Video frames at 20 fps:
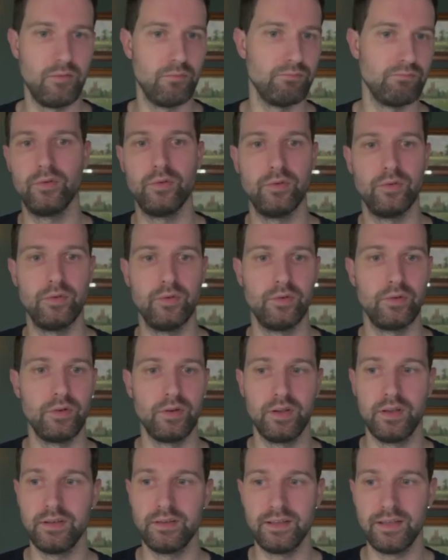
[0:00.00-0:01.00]
or
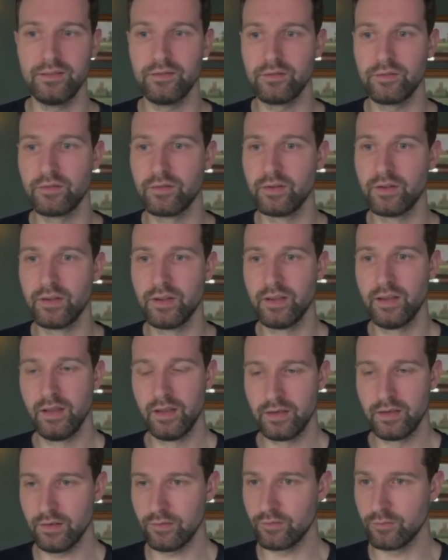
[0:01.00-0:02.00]
a
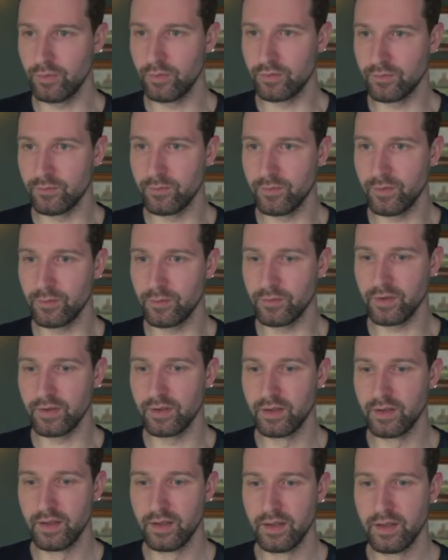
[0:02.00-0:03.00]
distribution folder.
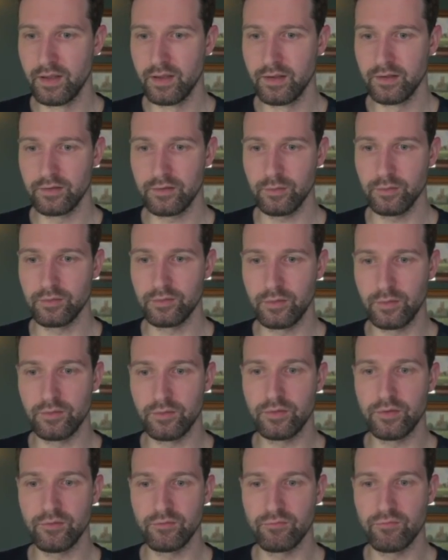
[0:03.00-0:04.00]
So as soon as
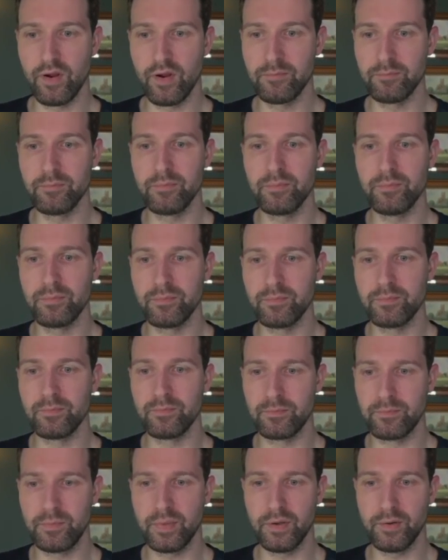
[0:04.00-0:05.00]
you run
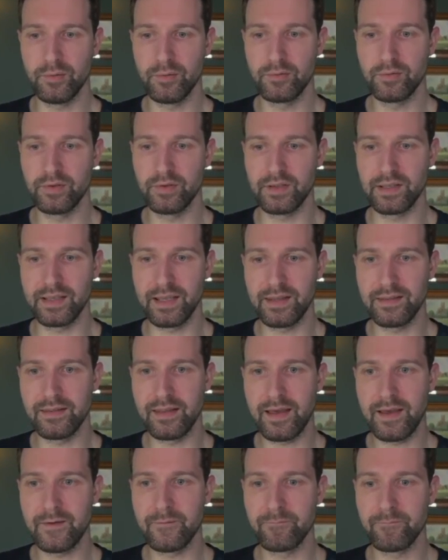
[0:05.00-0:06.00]
build and get
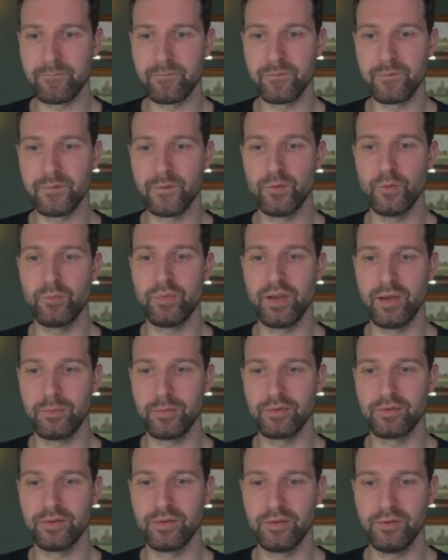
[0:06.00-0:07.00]
that, you'll be able
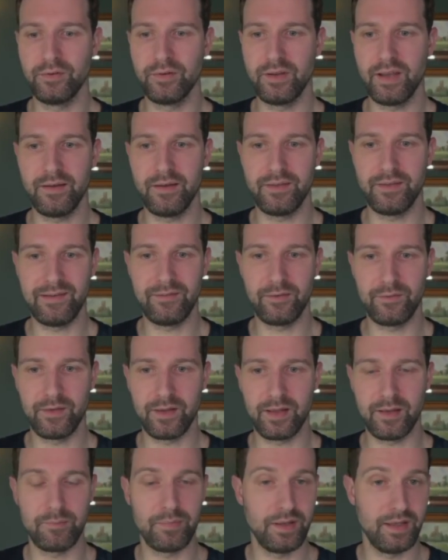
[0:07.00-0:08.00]
to have everything
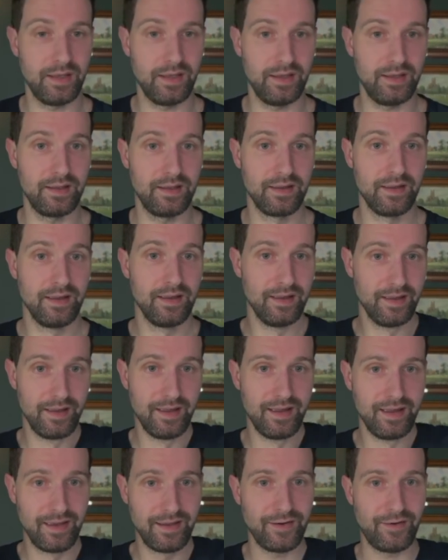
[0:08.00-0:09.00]
appear,
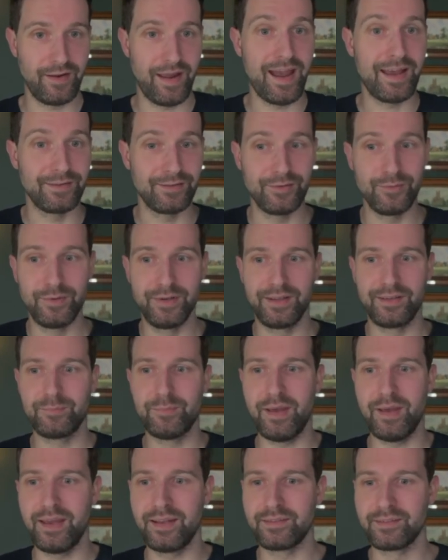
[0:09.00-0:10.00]
as you would
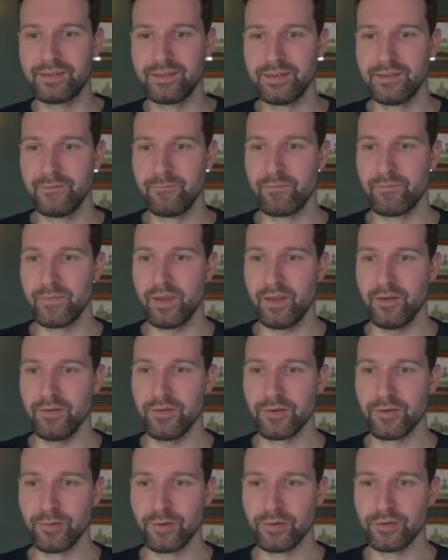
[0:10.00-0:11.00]
expect. And you could
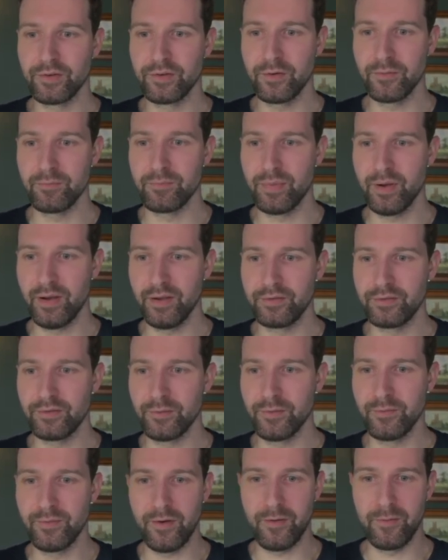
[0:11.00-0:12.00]
also pass your
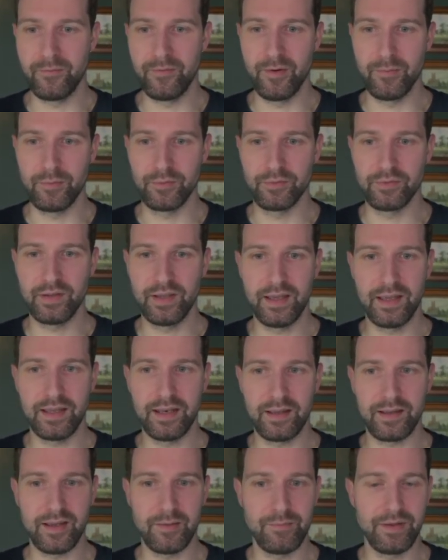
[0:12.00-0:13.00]
environment variables here, like
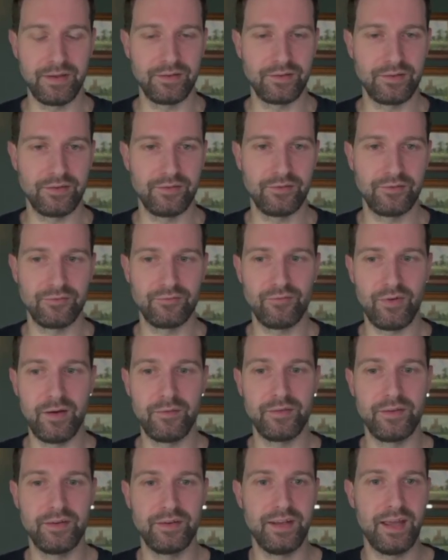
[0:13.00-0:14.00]
I mentioned, rather
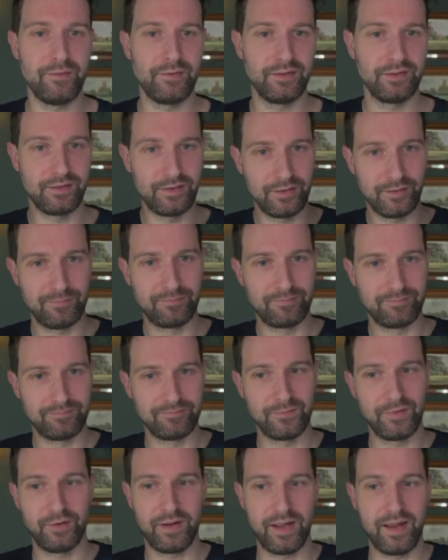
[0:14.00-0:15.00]
than having to,
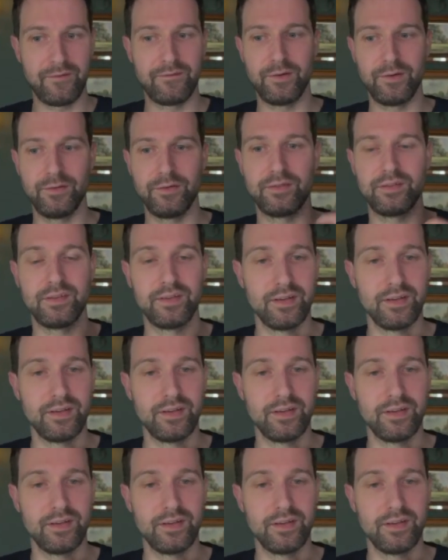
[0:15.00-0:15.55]
have those